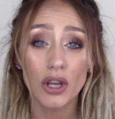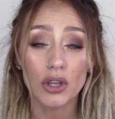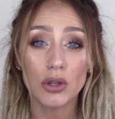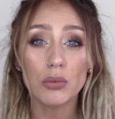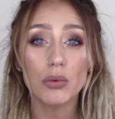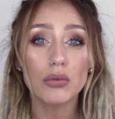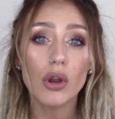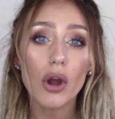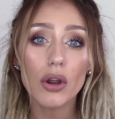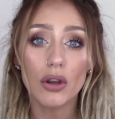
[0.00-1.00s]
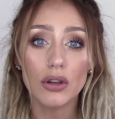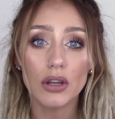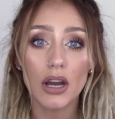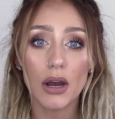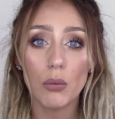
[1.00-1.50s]
you will
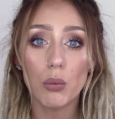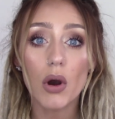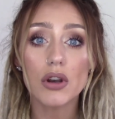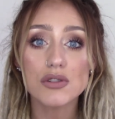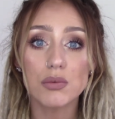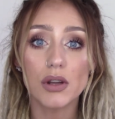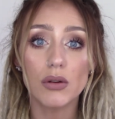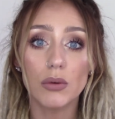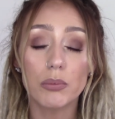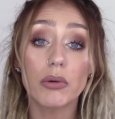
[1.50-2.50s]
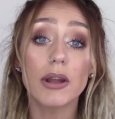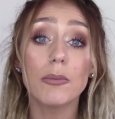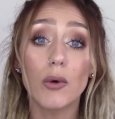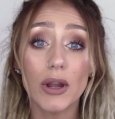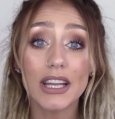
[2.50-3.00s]
know what will bring
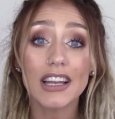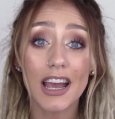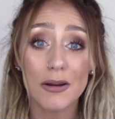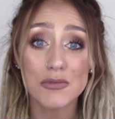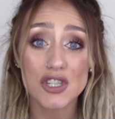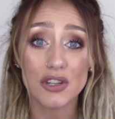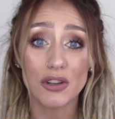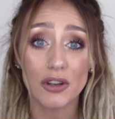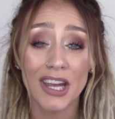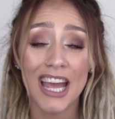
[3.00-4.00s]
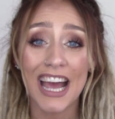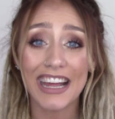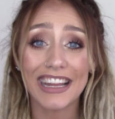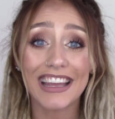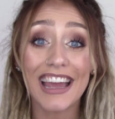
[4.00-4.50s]
more income to you.
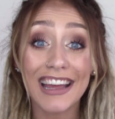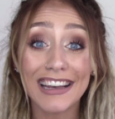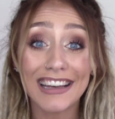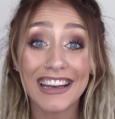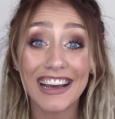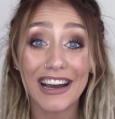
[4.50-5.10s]
And again,